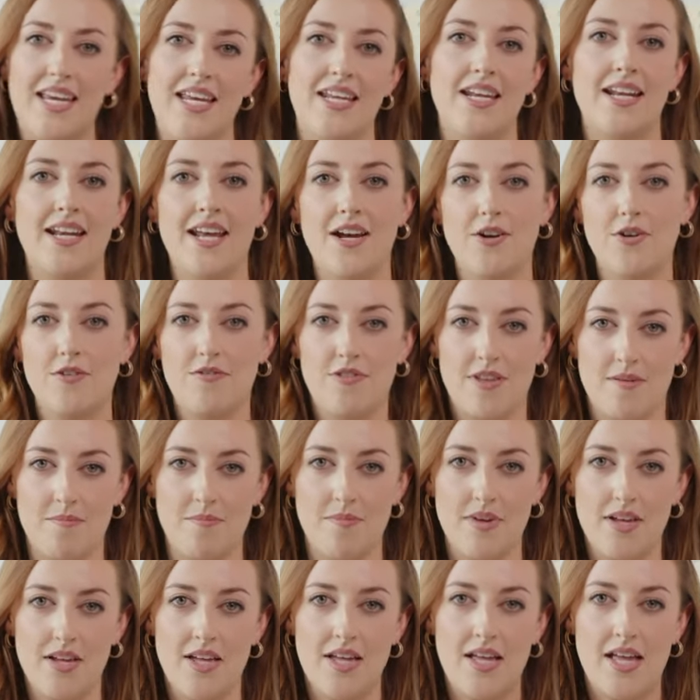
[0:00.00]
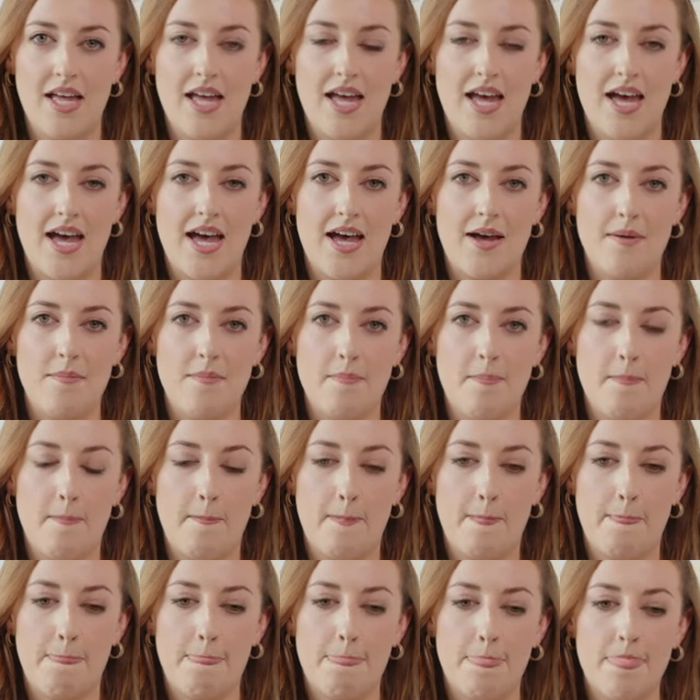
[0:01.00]
in and out of them.
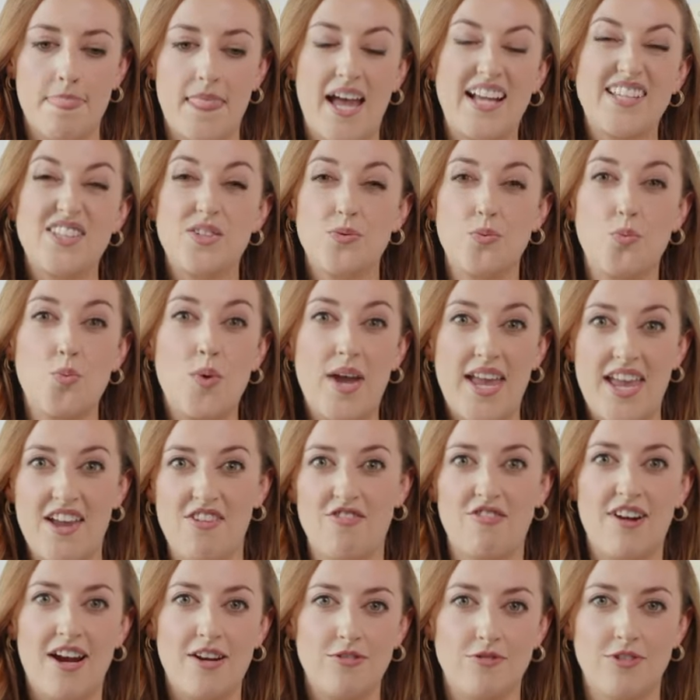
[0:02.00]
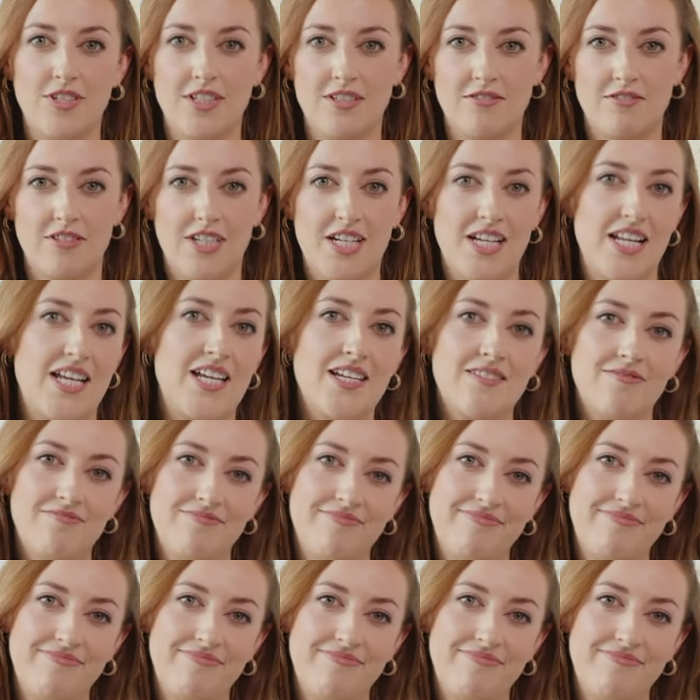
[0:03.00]
That's a way around it, really.